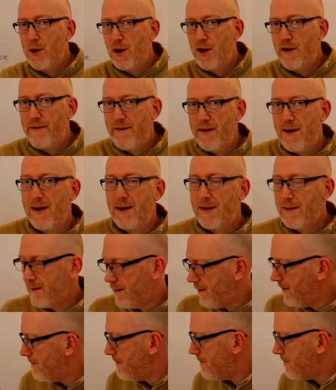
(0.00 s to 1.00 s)

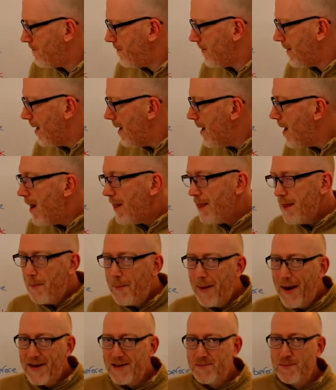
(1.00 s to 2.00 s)
perfect. The
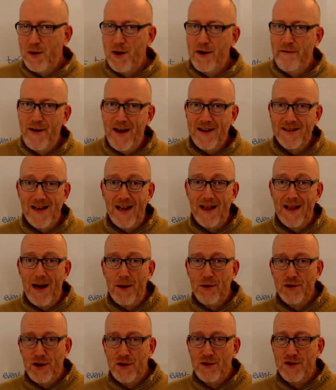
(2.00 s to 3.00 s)
past perfect
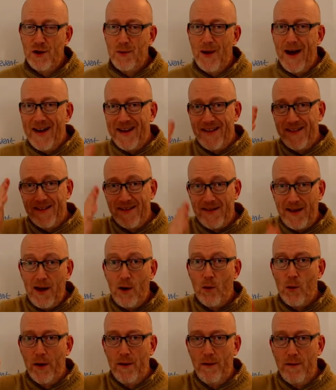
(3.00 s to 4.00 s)
allows you to add a
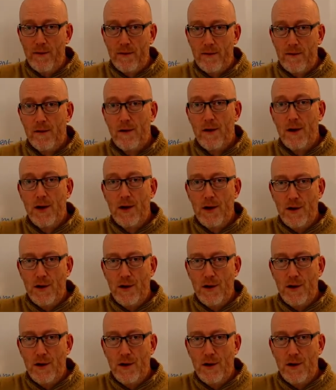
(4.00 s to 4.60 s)
sequence